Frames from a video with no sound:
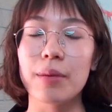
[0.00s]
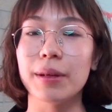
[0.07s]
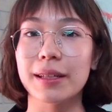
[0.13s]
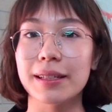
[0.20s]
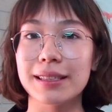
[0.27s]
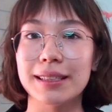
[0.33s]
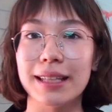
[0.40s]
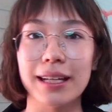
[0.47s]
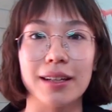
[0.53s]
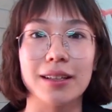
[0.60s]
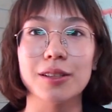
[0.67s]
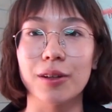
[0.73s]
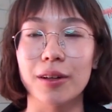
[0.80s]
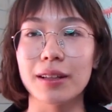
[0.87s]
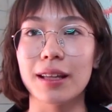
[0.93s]
because they
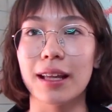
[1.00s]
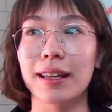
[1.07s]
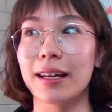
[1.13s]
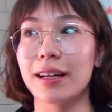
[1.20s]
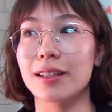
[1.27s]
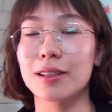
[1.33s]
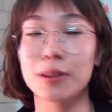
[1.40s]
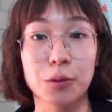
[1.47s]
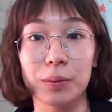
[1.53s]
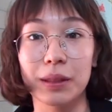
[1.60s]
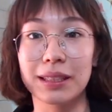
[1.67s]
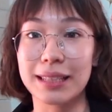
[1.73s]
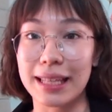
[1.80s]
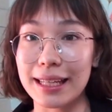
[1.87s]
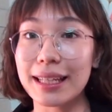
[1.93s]
are taught that they are to
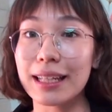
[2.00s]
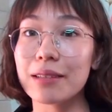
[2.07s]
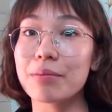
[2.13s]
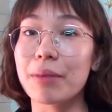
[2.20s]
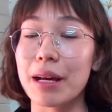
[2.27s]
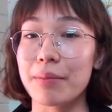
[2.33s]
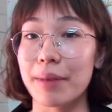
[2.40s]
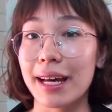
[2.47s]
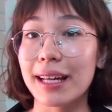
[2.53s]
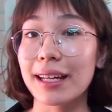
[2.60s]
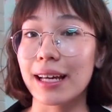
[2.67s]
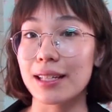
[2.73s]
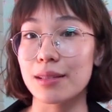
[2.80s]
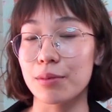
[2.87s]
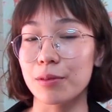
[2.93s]
be taken by
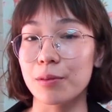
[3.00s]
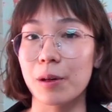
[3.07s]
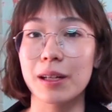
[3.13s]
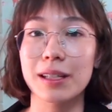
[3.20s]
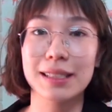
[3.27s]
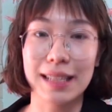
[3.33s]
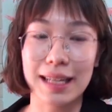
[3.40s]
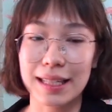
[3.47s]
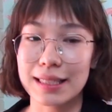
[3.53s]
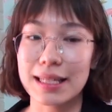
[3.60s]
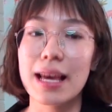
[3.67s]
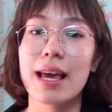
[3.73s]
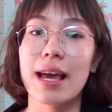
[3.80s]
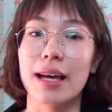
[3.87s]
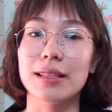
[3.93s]
men, as Beauvoir
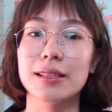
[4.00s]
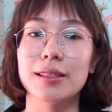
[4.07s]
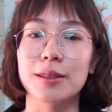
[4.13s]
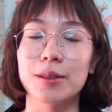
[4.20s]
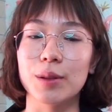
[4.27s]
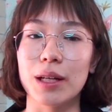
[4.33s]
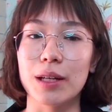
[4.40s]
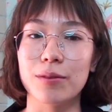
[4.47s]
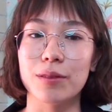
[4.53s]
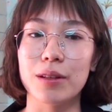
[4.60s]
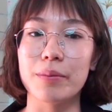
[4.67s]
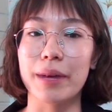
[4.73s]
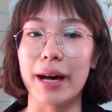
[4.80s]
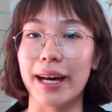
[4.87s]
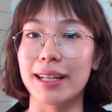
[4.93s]
says, and so if
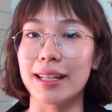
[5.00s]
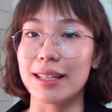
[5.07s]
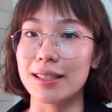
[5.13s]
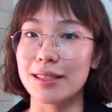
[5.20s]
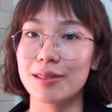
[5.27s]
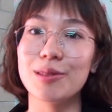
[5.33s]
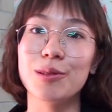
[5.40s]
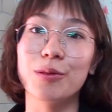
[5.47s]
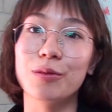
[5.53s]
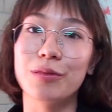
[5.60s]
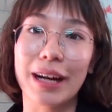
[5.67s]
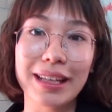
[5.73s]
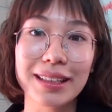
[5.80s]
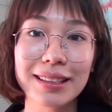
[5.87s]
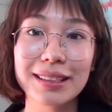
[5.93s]
the man is too
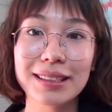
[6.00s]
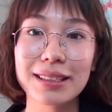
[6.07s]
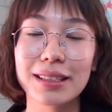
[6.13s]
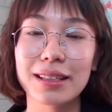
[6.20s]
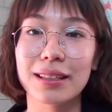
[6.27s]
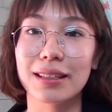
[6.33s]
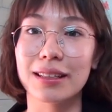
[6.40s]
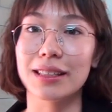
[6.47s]
violent,